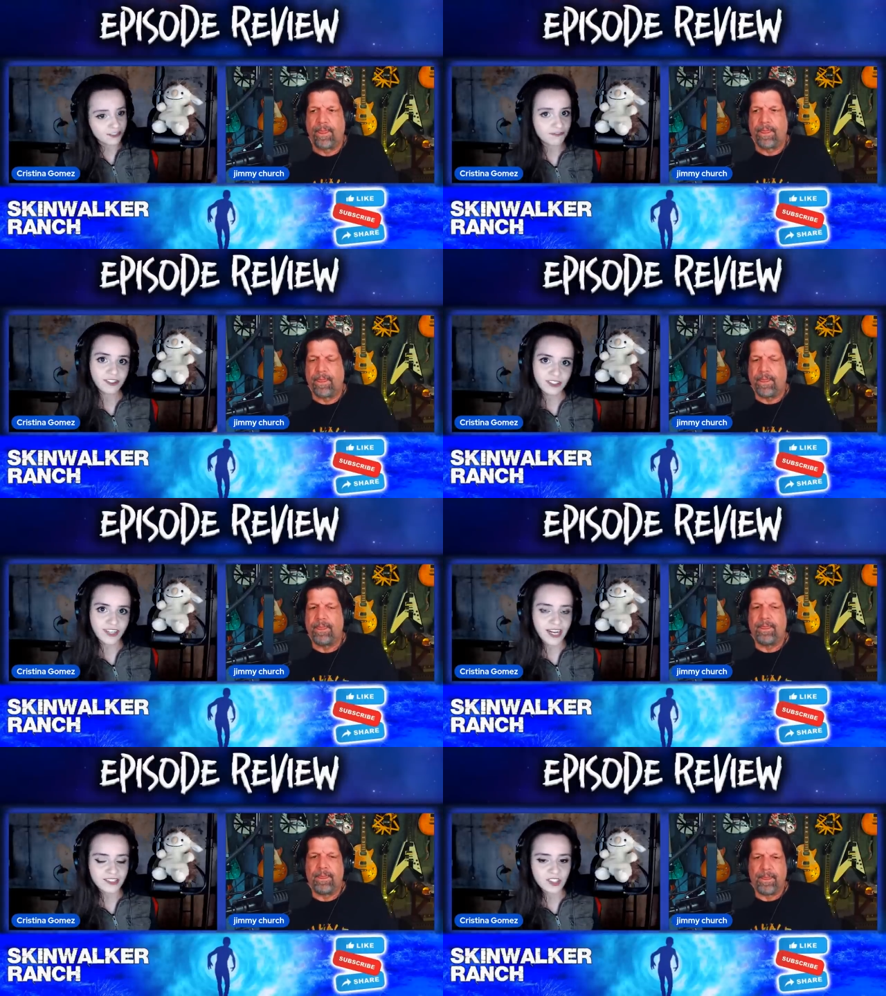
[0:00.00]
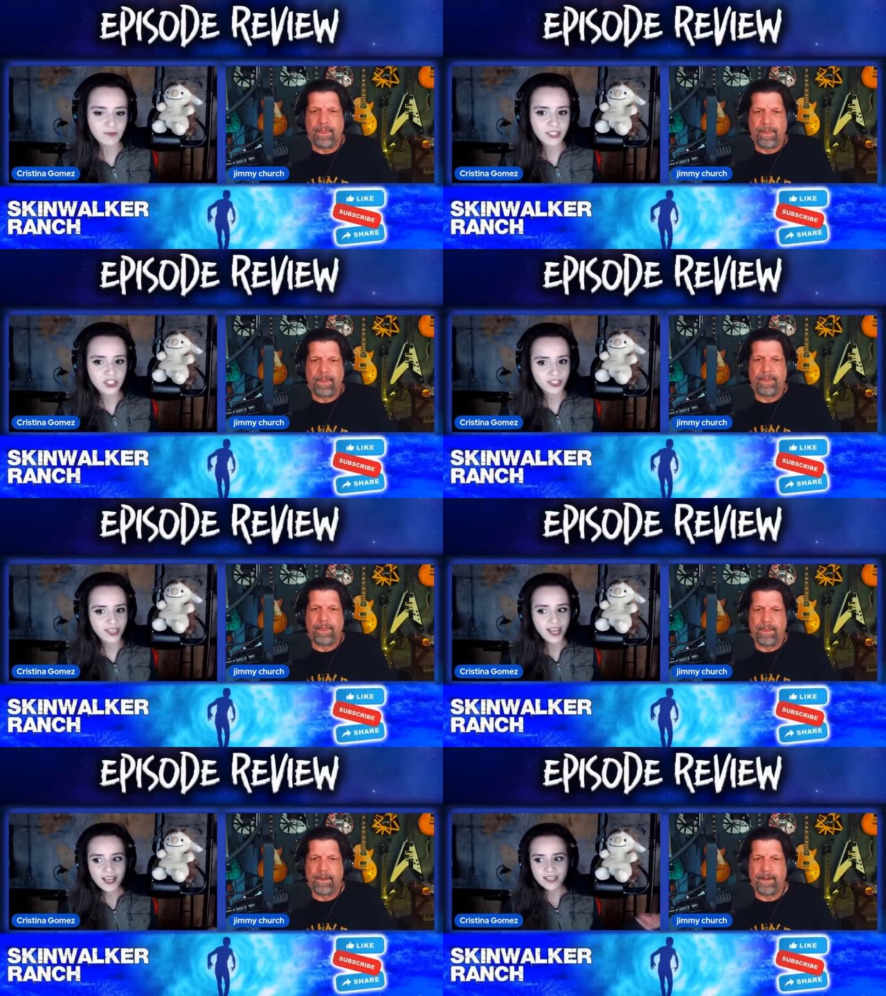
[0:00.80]
Speaker 1: of filler, as you mentioned,
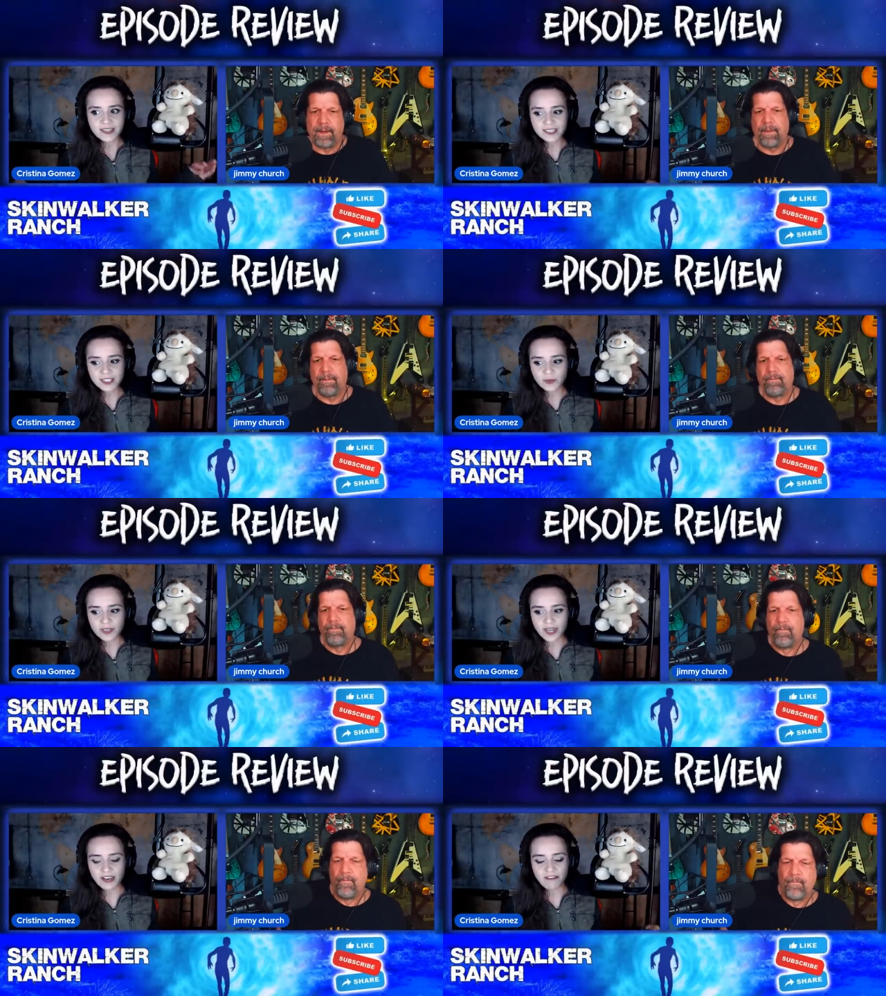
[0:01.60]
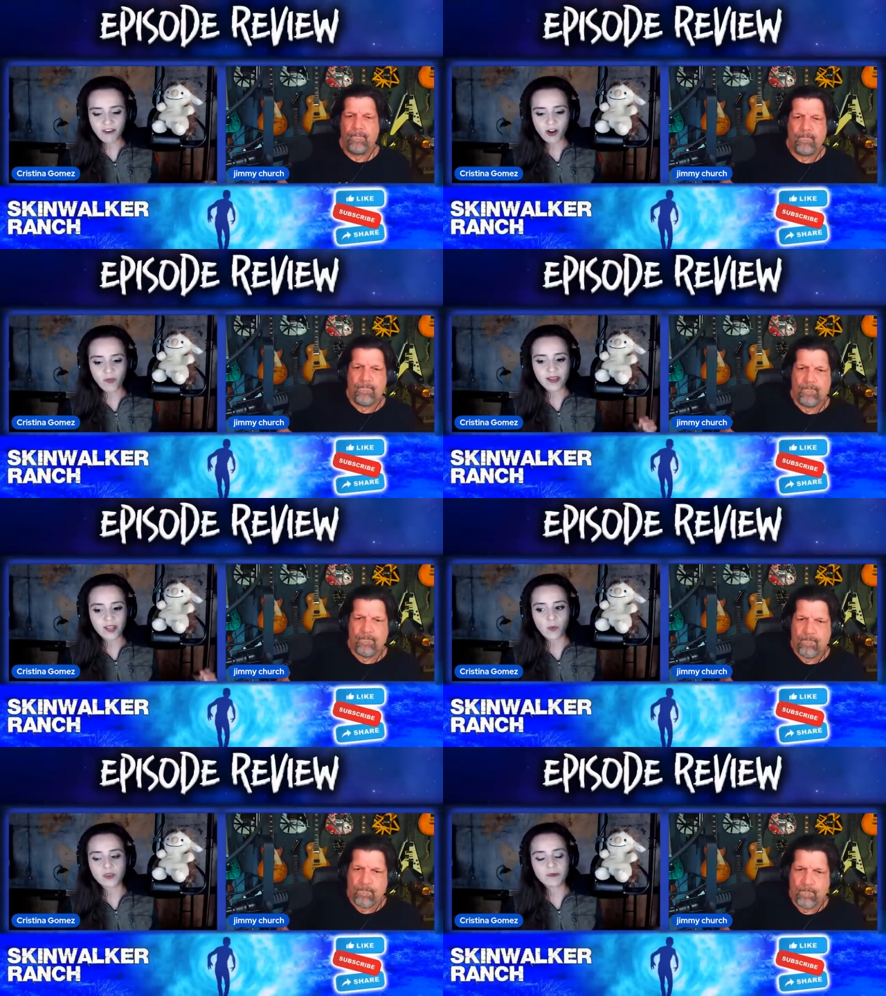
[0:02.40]
this week I felt like there
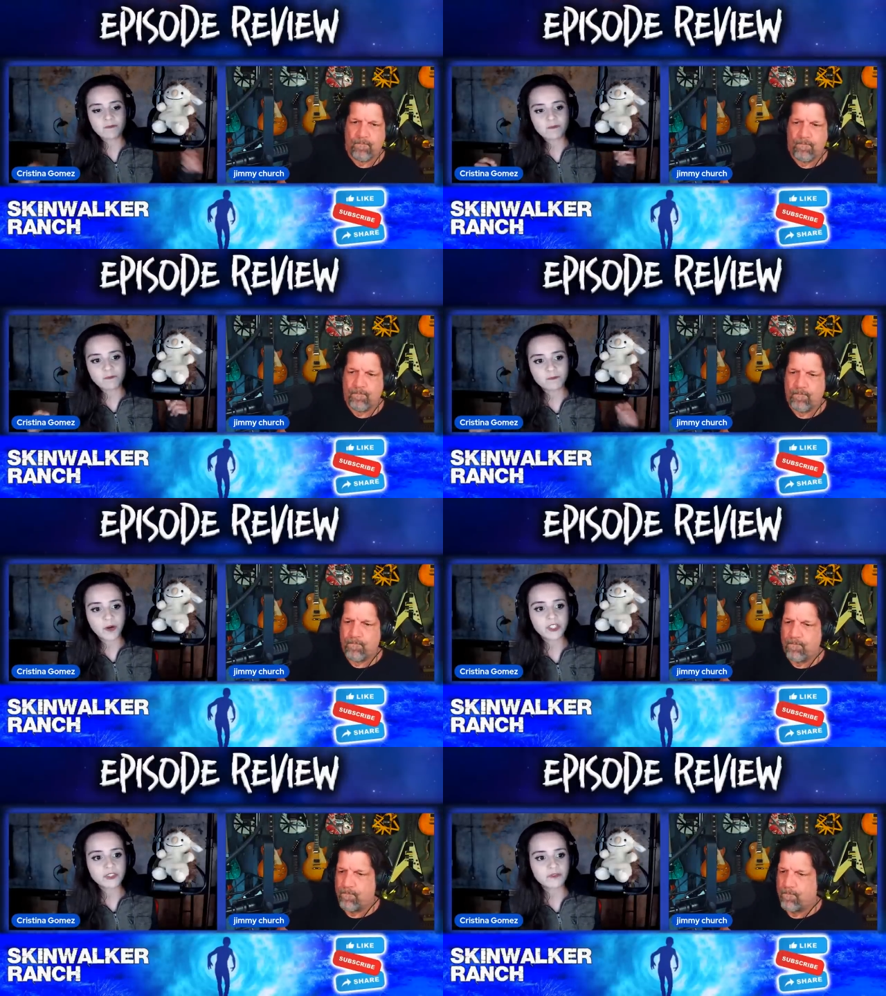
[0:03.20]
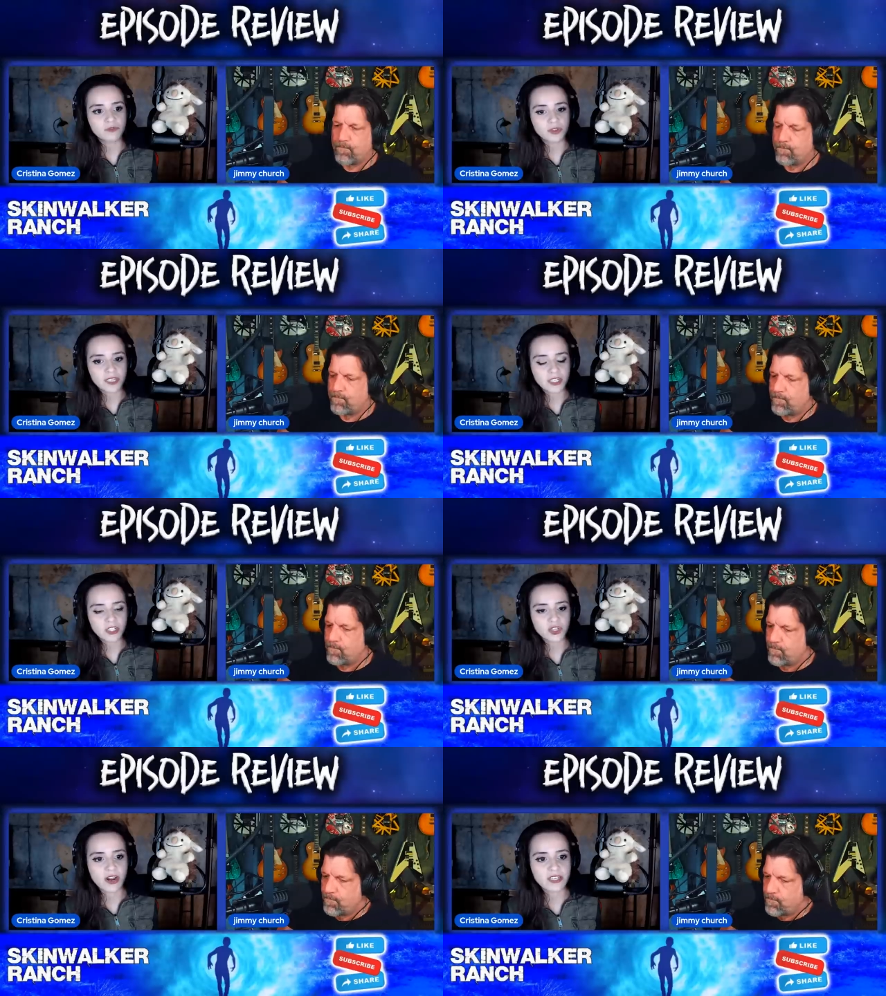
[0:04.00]
was a bunch of really
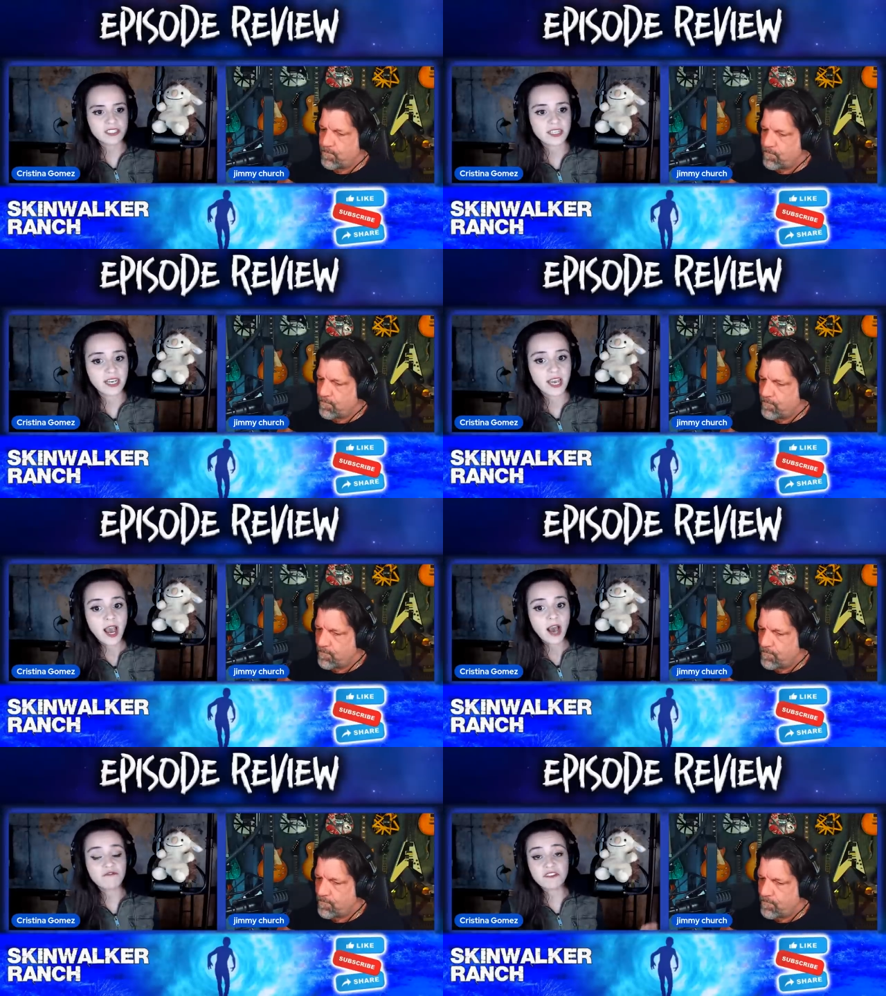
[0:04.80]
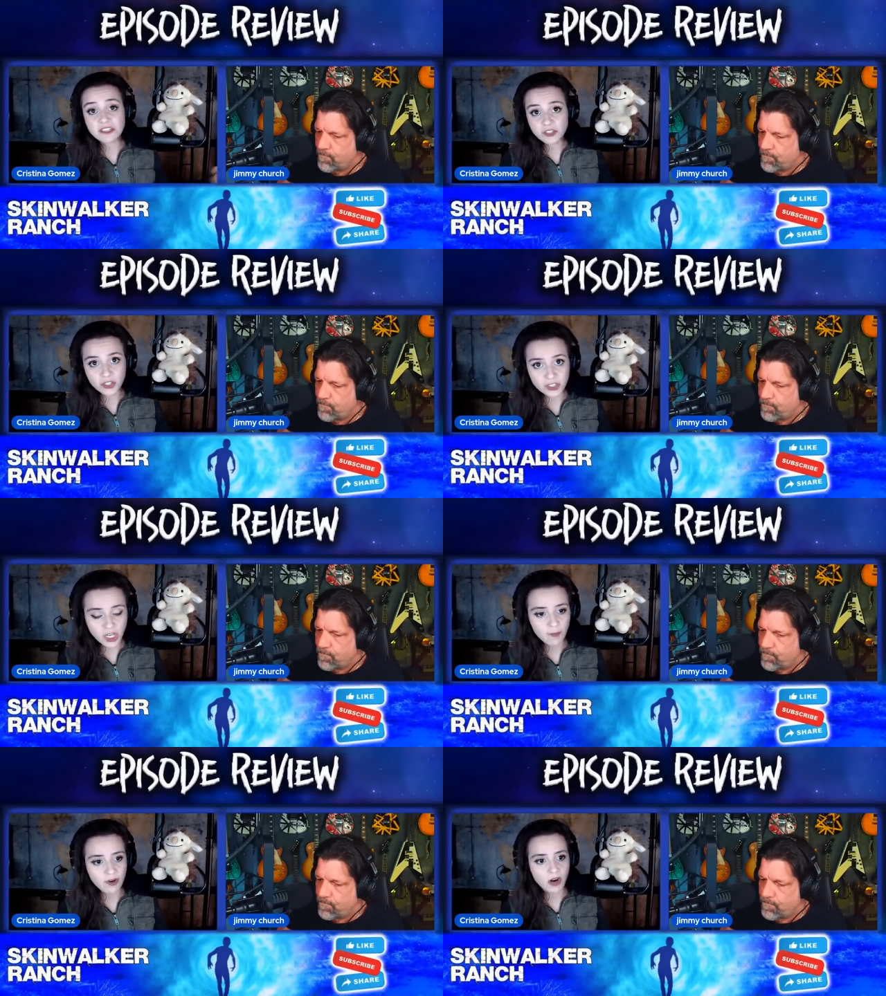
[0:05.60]
interesting visitors
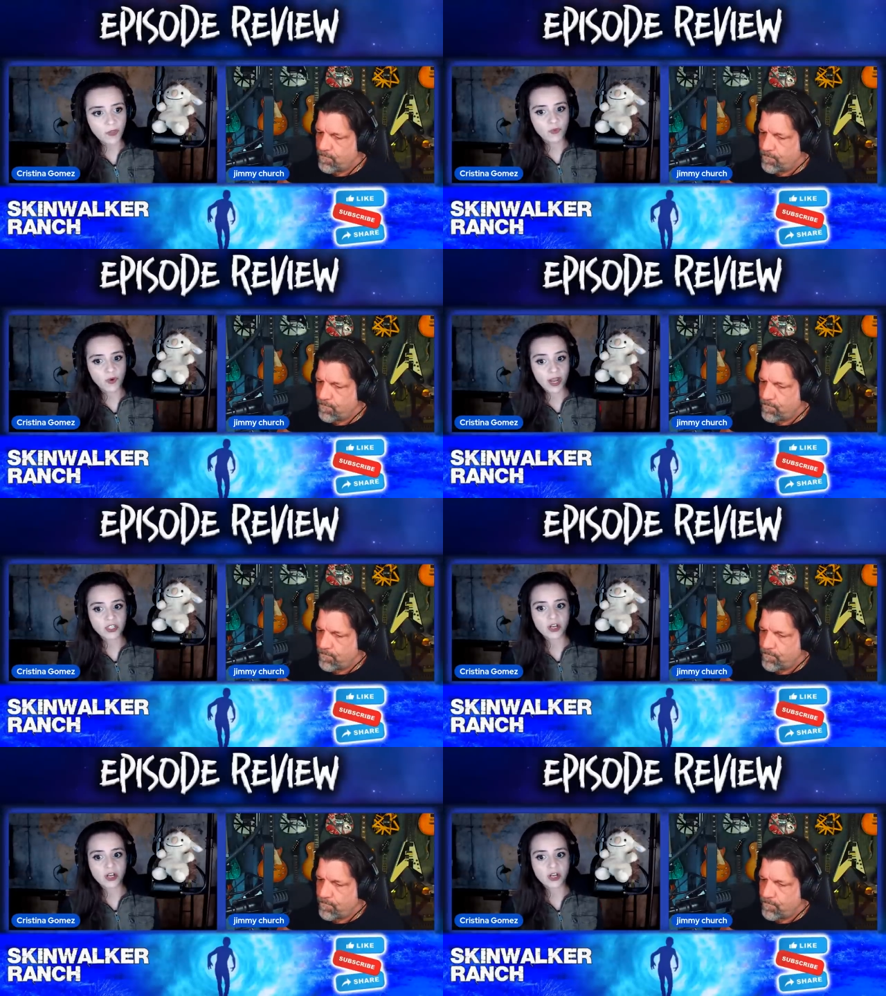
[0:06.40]
coming on the ranch,